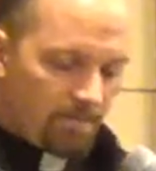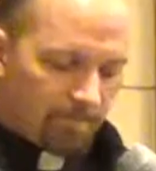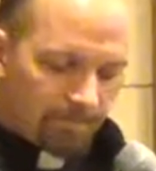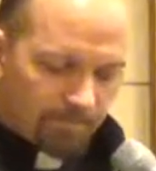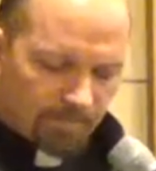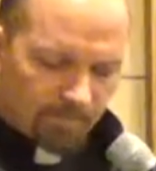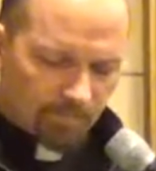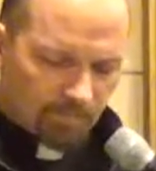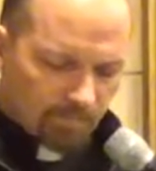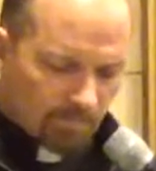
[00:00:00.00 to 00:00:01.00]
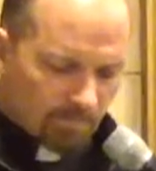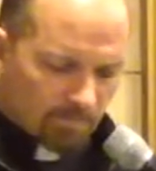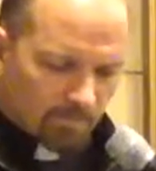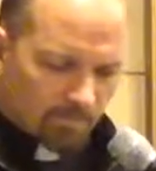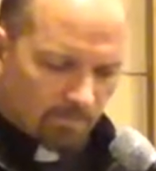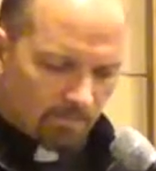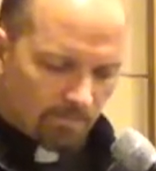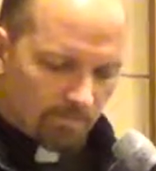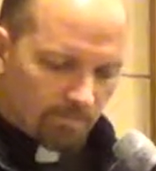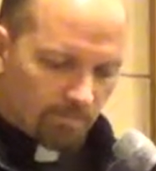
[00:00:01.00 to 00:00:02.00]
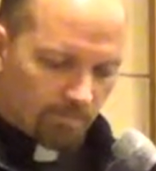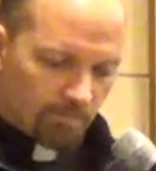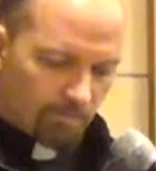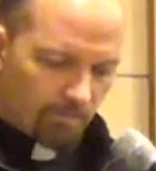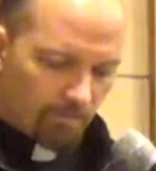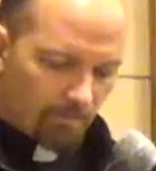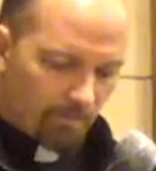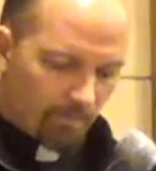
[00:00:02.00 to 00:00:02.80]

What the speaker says: No one is speaking in this clip.